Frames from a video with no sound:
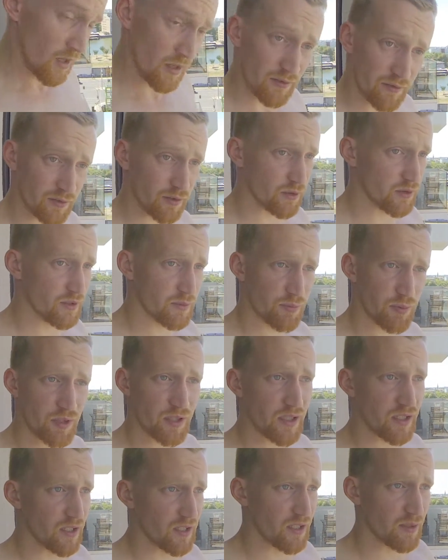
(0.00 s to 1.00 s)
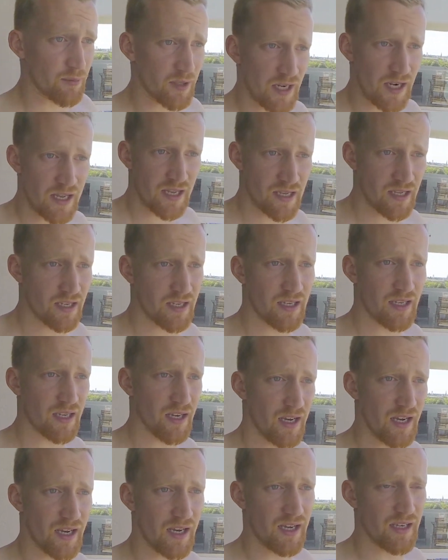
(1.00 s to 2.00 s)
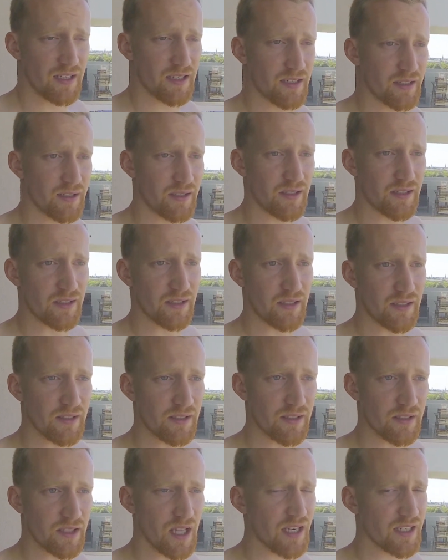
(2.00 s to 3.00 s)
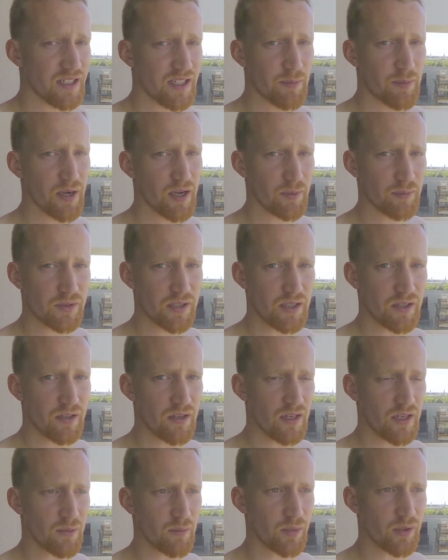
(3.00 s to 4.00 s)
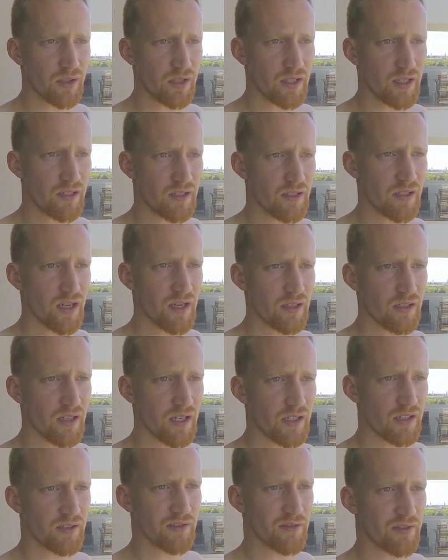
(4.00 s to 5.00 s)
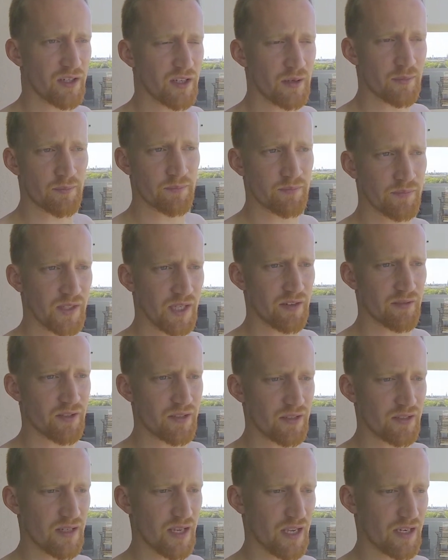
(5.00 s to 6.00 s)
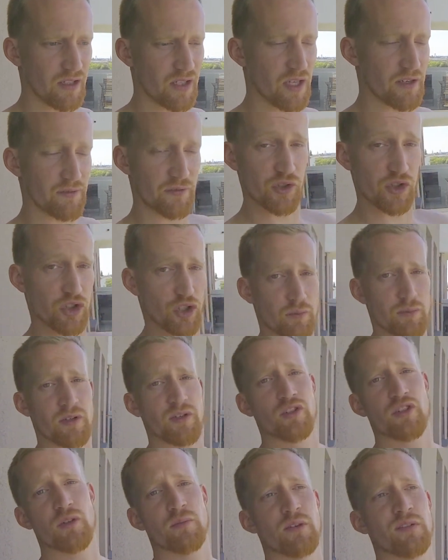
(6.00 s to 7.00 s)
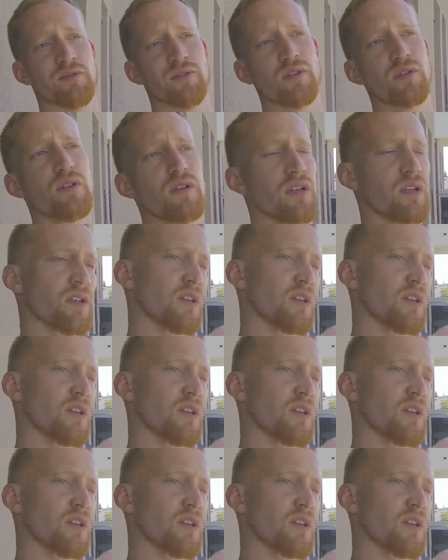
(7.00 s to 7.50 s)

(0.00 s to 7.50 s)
Food's pretty good. I mean, a lot of kebabs here in Berlin. Not a lot of, I haven't had a lot of German food.